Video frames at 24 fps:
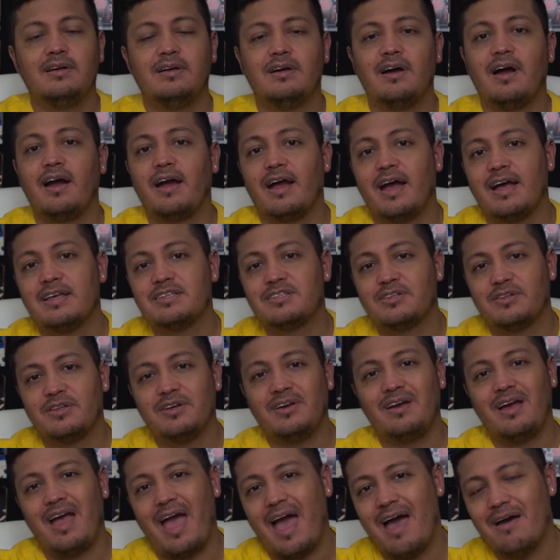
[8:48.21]
all right, guys. So
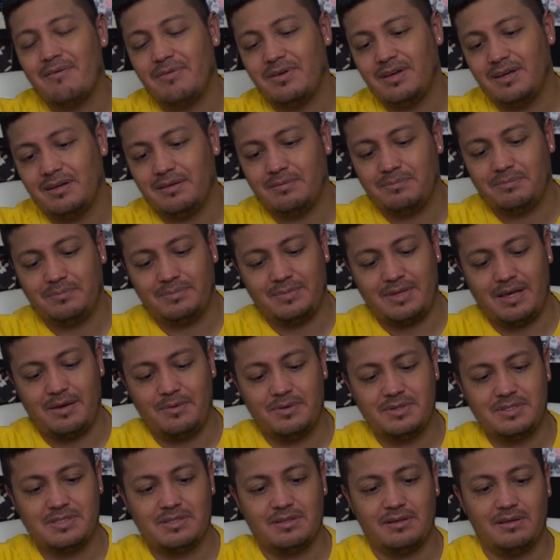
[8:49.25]
there you have it. That
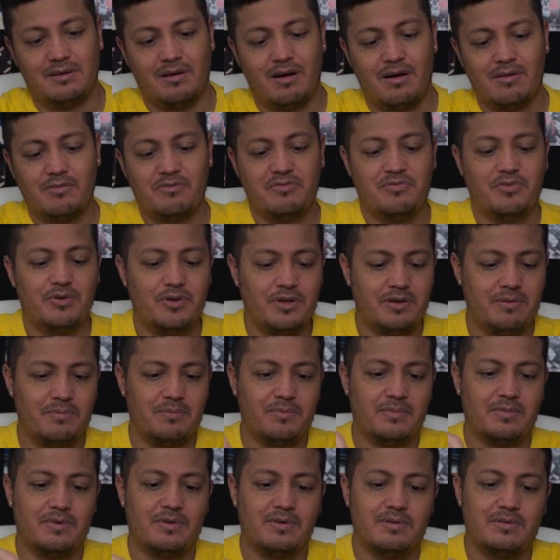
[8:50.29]
was the on foot
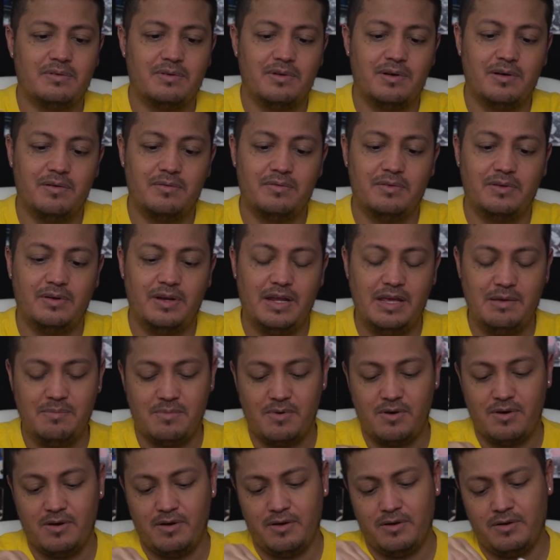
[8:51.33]
of the
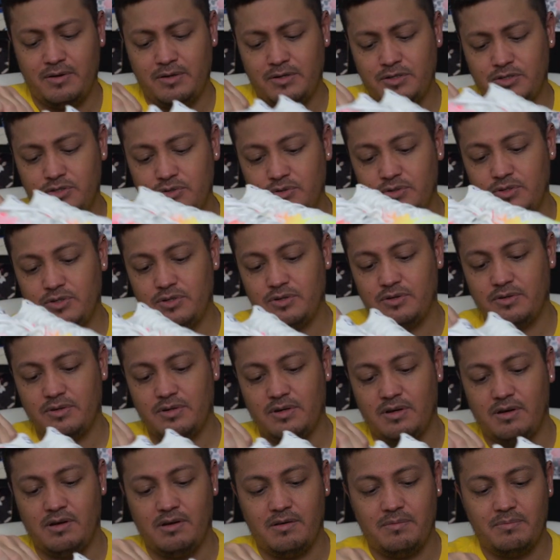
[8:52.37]
Neymar Jr.
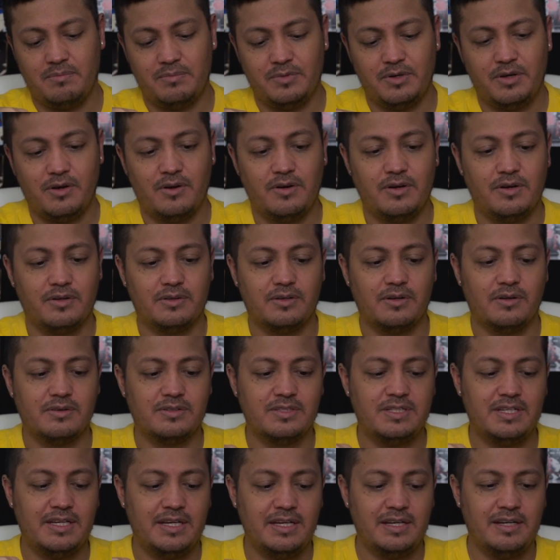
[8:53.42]
Um,
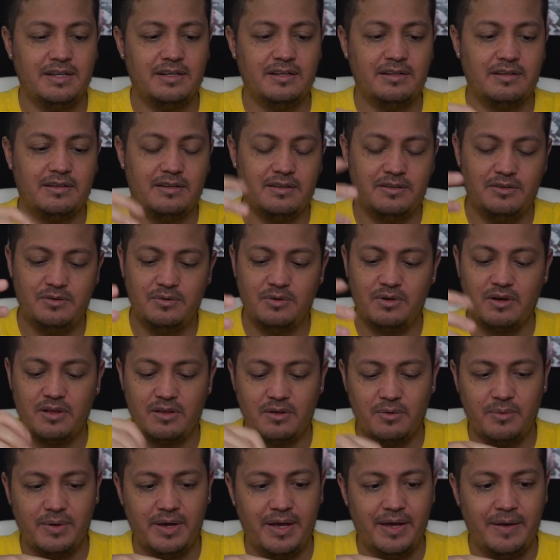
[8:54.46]
13, new
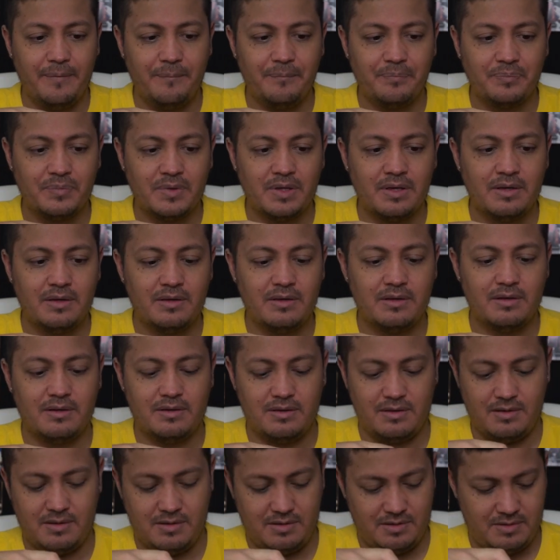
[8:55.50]
colorway.
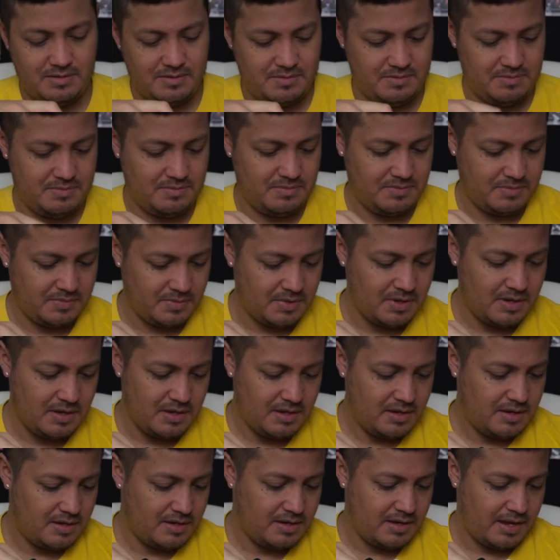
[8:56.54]
Um,
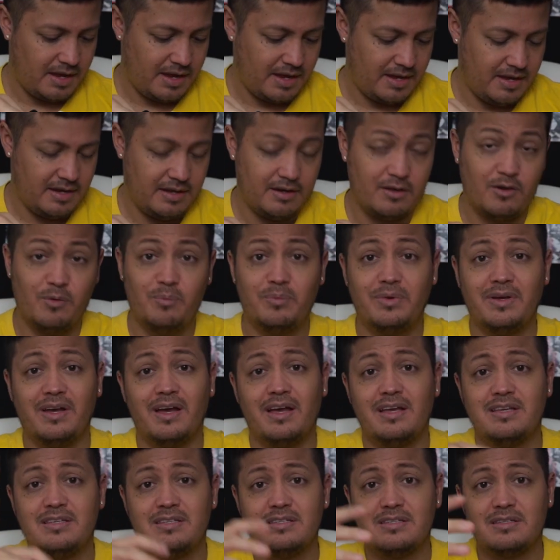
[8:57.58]
and hope you
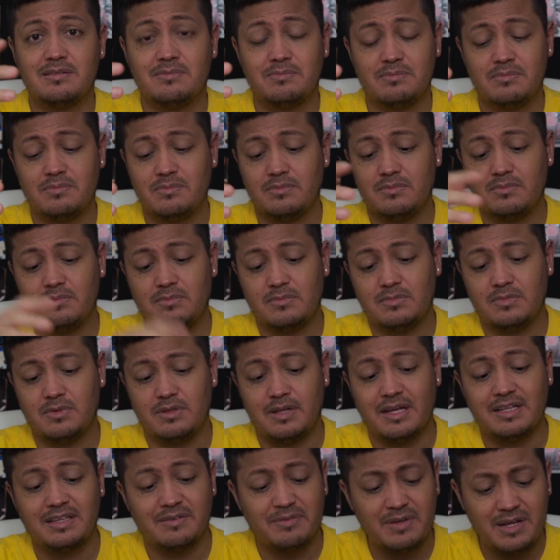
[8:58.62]
guys
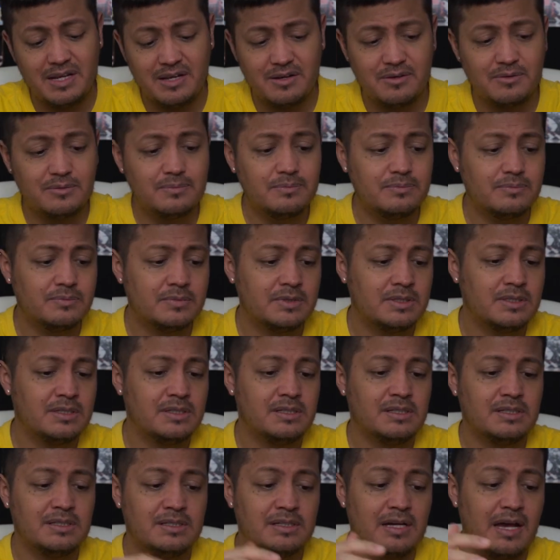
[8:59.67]
like the video.
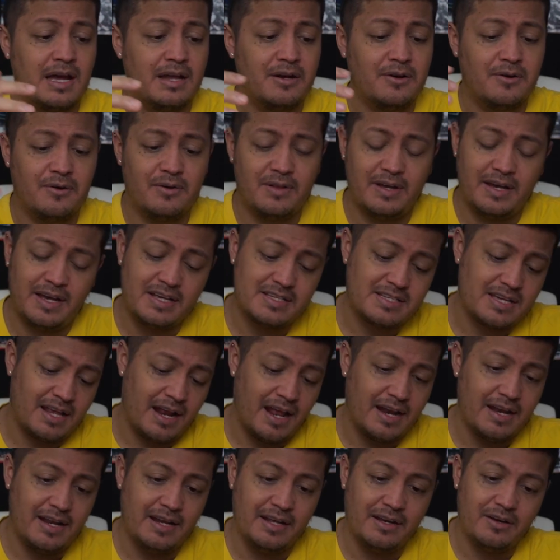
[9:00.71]
I know, like I said,
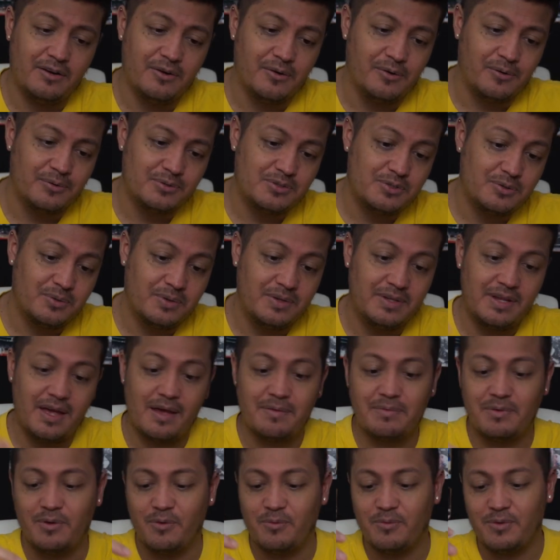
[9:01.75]
I didn't go too in
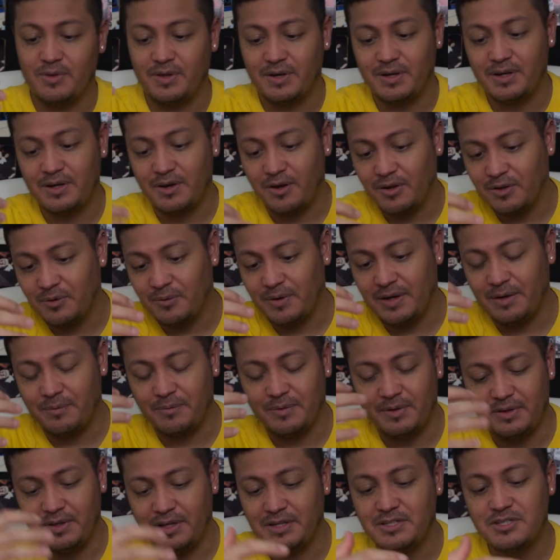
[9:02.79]
depth over the colorway and
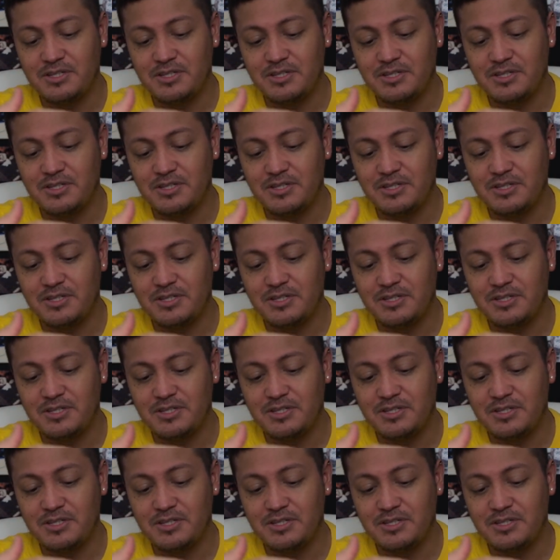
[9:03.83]
where they